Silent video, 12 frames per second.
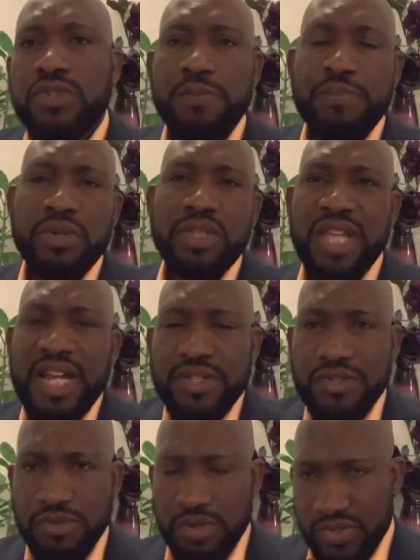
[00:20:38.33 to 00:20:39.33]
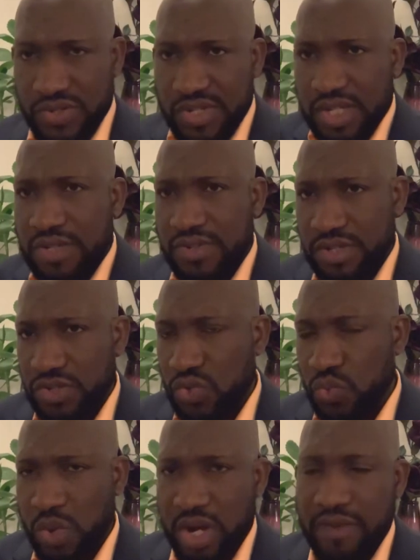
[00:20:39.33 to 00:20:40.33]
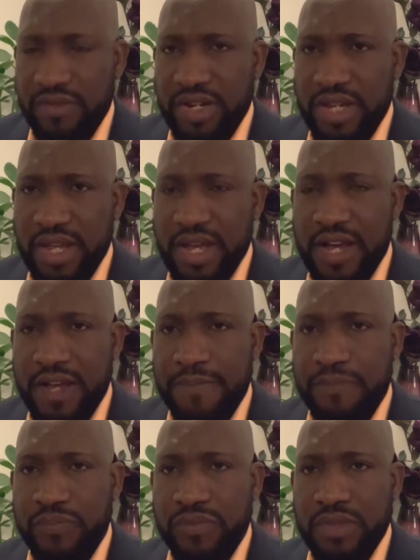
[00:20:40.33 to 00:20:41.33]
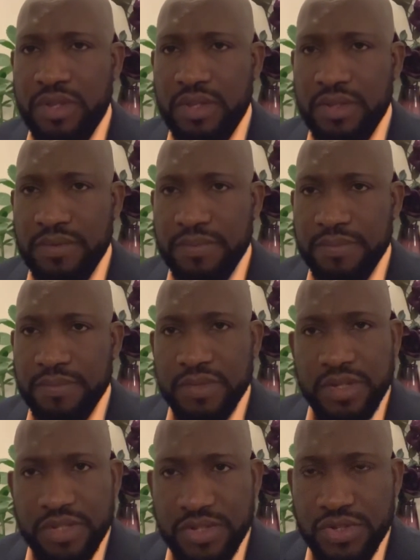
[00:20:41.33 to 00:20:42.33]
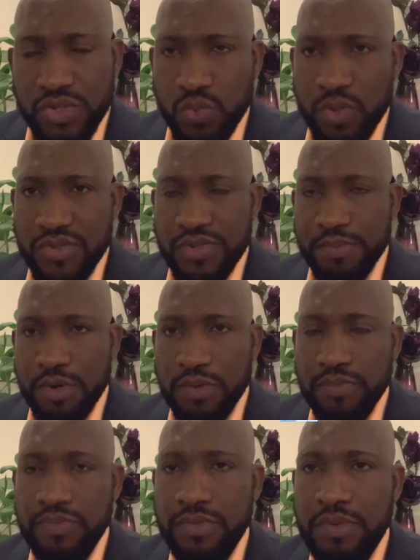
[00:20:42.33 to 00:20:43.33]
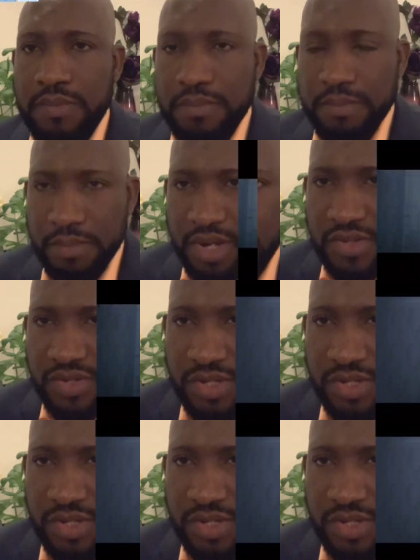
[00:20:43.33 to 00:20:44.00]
to protect your citizens wherever they are. This is once more Maze